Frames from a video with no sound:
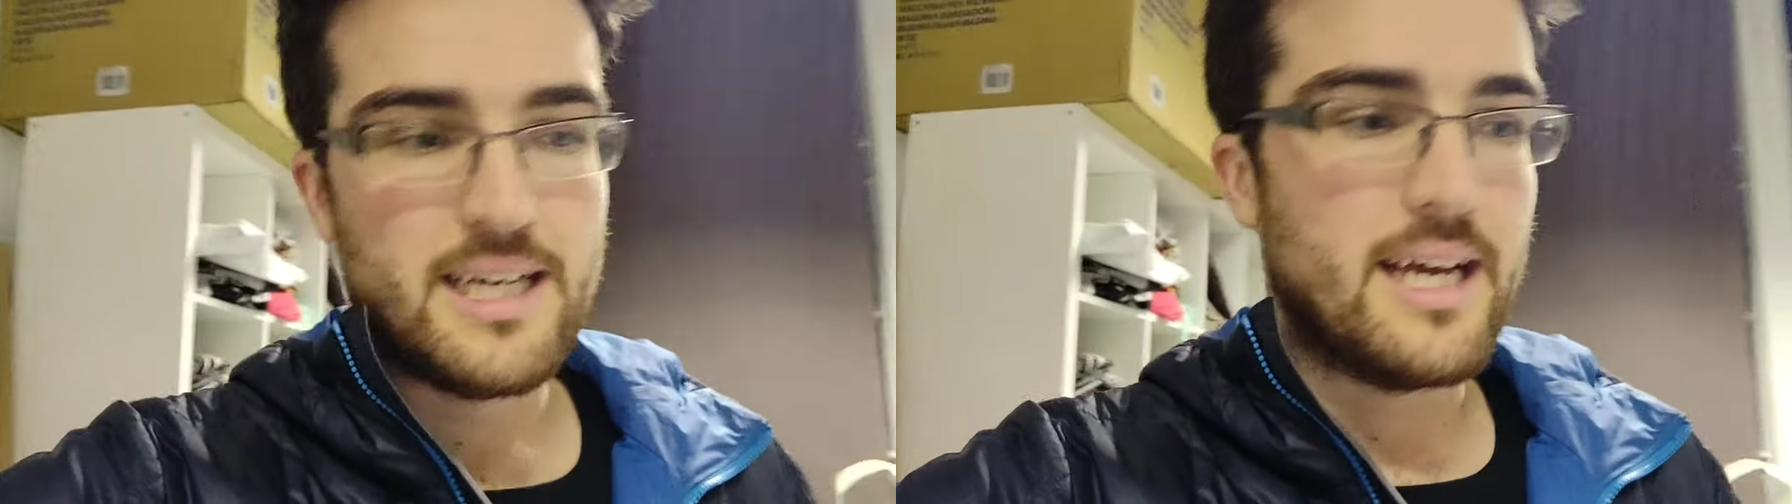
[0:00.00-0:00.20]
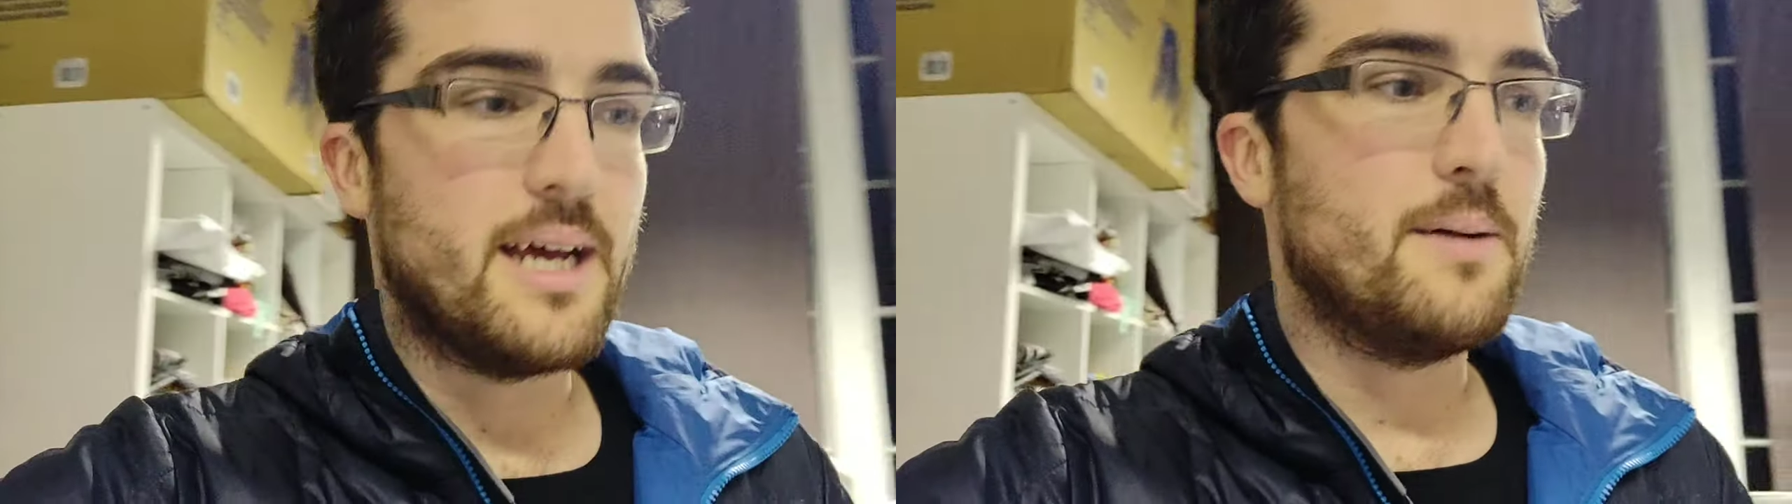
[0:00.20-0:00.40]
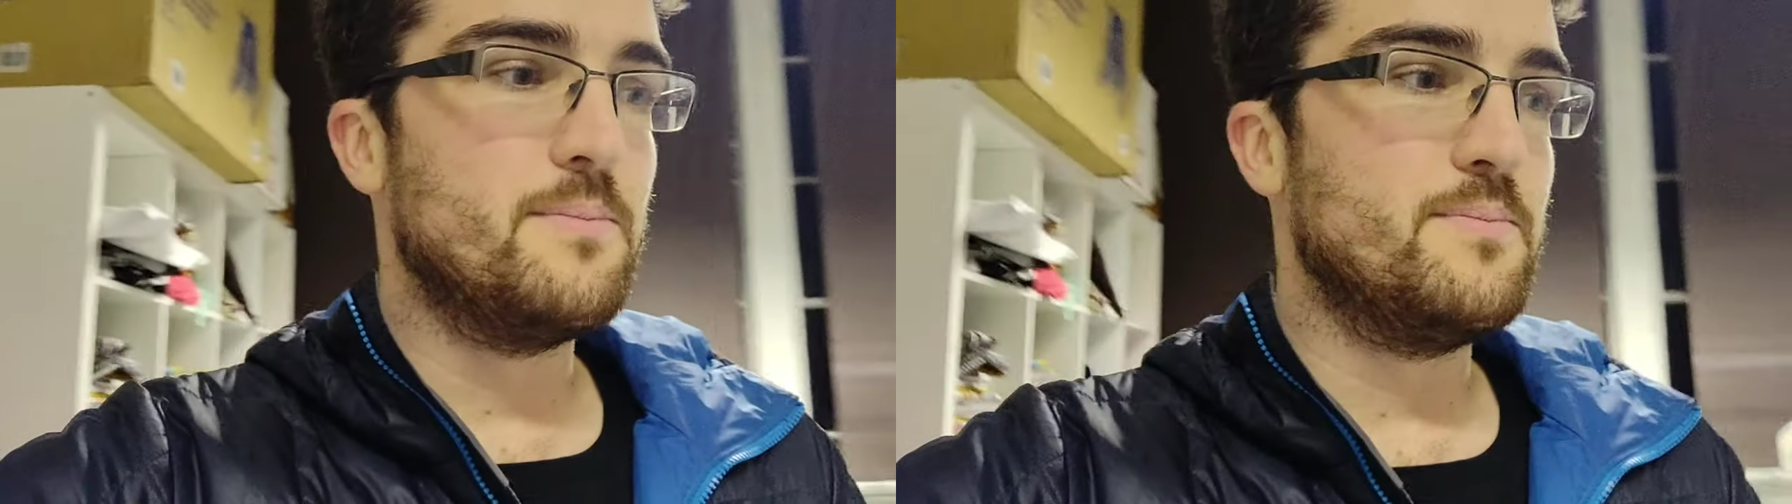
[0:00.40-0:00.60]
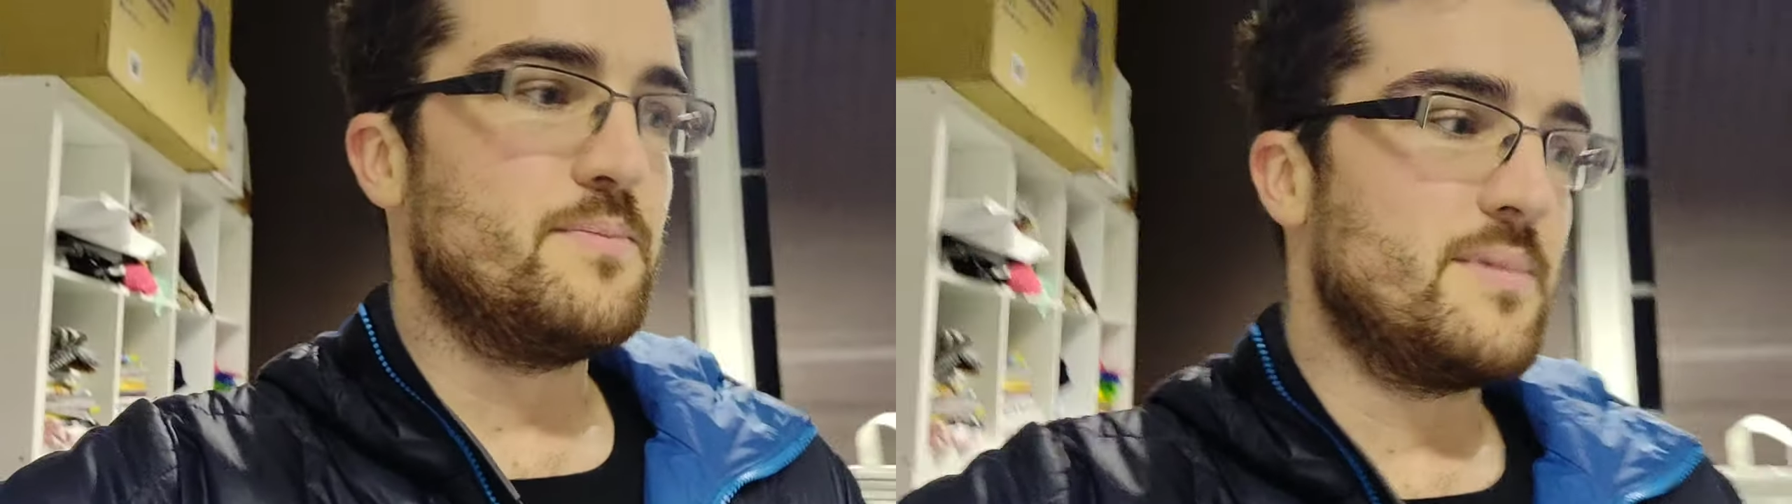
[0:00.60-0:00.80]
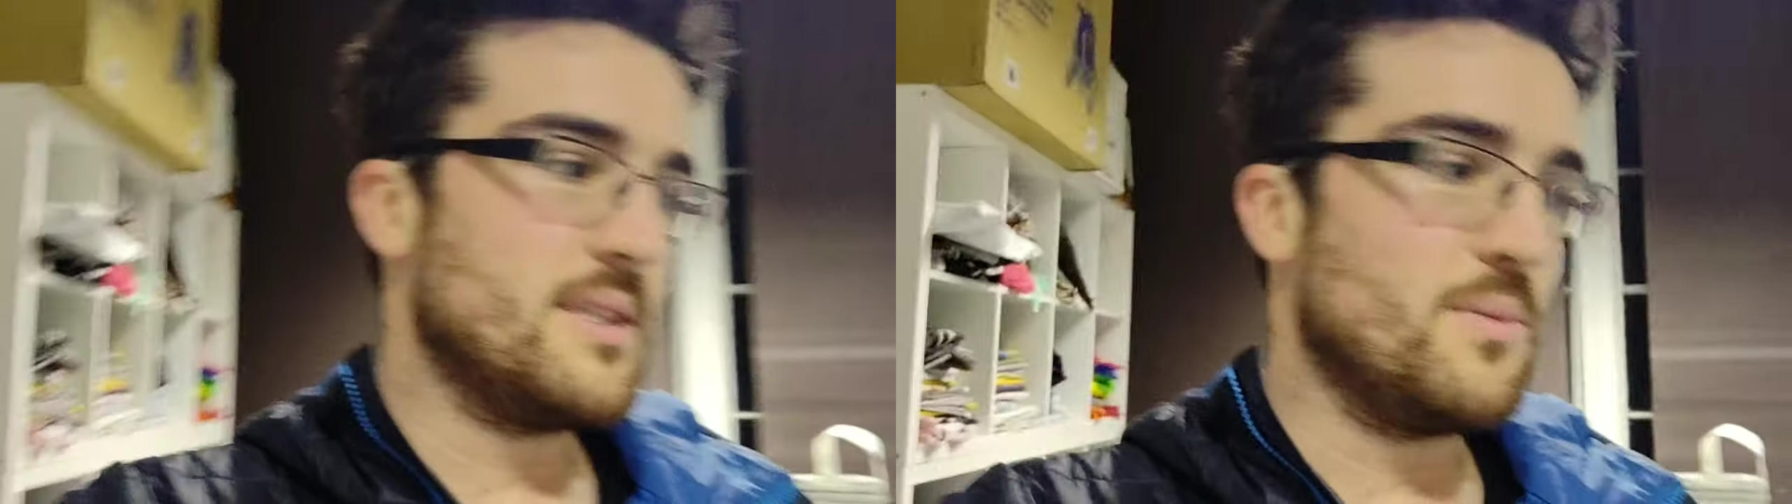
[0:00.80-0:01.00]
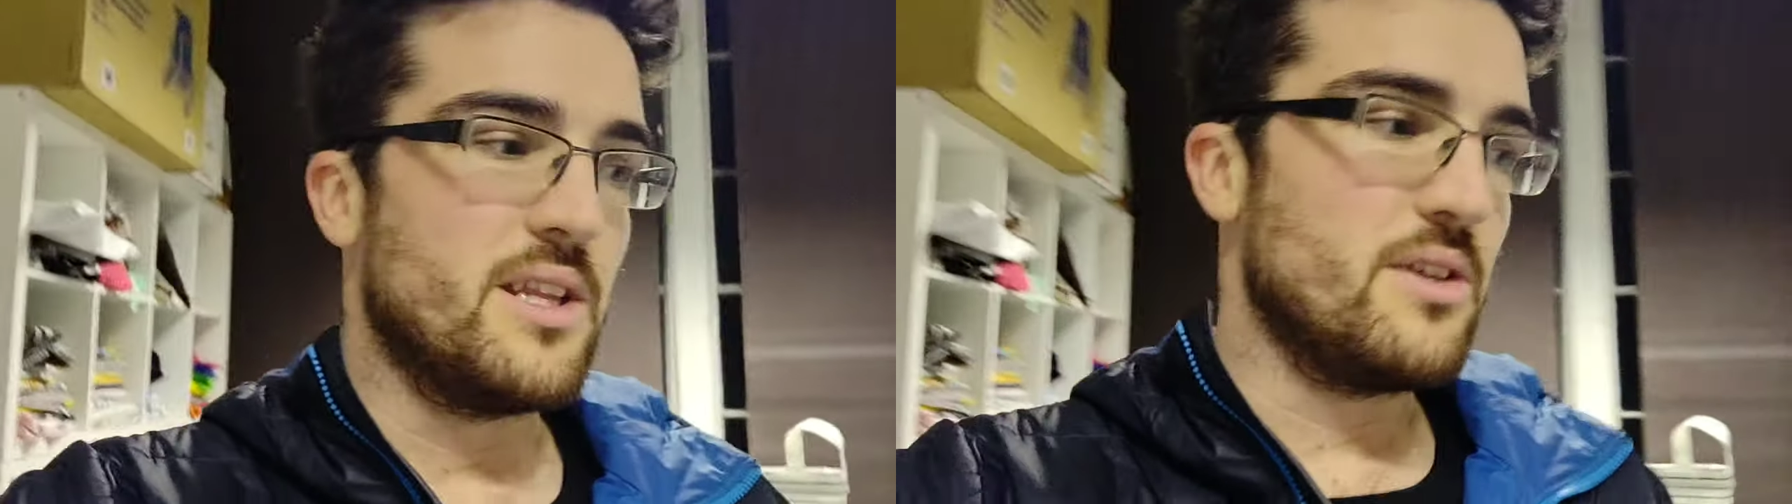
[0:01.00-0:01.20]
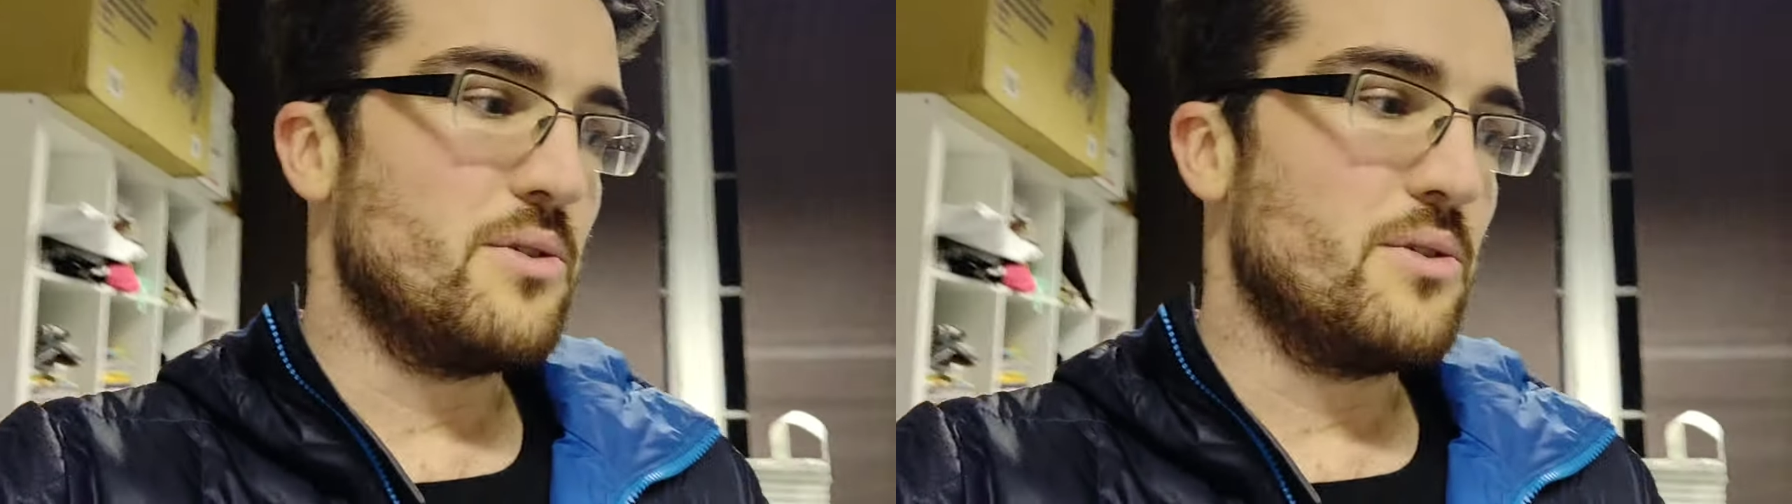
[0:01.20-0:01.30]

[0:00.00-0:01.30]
um, whether